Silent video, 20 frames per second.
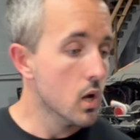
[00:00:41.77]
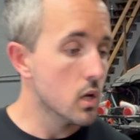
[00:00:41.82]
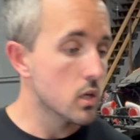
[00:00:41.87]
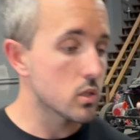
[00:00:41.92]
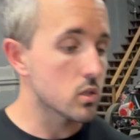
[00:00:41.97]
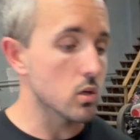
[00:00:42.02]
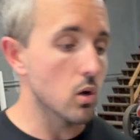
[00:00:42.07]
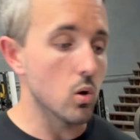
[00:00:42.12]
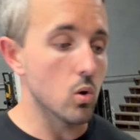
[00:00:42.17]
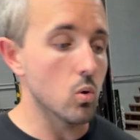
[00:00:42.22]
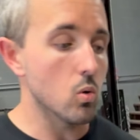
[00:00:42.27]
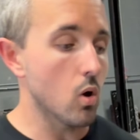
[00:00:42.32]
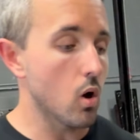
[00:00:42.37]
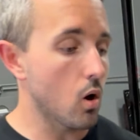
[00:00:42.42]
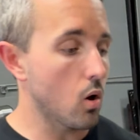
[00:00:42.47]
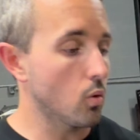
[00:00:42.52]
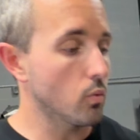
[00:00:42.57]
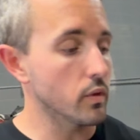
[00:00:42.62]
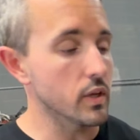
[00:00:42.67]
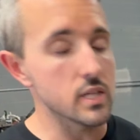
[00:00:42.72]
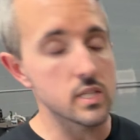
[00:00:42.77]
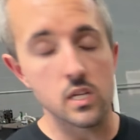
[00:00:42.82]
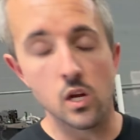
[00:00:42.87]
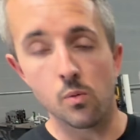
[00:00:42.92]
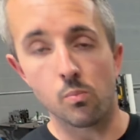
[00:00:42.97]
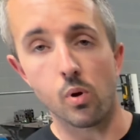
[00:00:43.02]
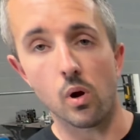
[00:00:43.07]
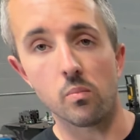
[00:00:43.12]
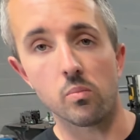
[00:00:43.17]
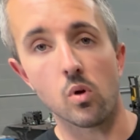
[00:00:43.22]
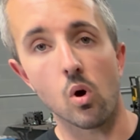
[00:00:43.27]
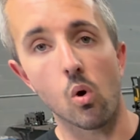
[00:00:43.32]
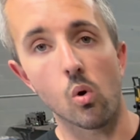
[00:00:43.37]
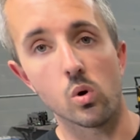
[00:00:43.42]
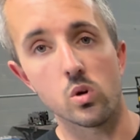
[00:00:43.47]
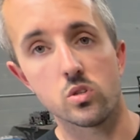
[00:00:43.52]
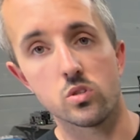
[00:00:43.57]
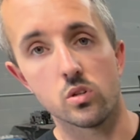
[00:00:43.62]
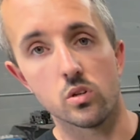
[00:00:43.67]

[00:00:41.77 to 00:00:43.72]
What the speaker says: So on these no prep cars,